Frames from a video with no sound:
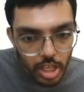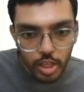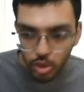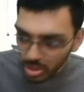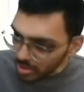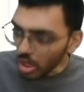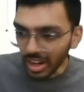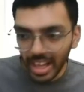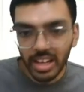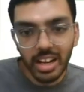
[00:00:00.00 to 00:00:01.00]
So it's not
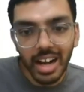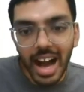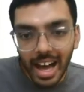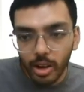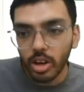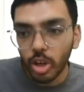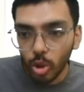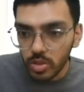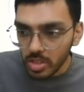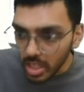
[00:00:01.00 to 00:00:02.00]
like a car or a
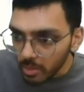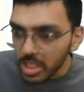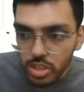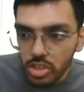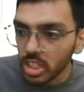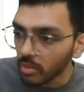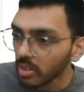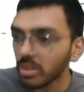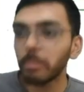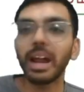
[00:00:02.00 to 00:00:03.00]
grocery which even
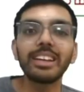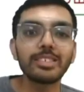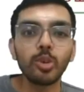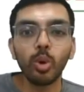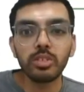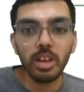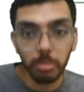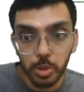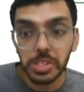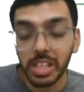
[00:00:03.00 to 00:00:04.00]
if the price goes up,
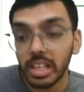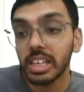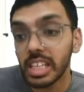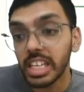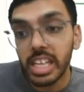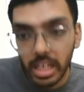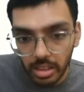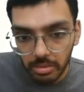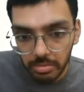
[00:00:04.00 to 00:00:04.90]
you still need it.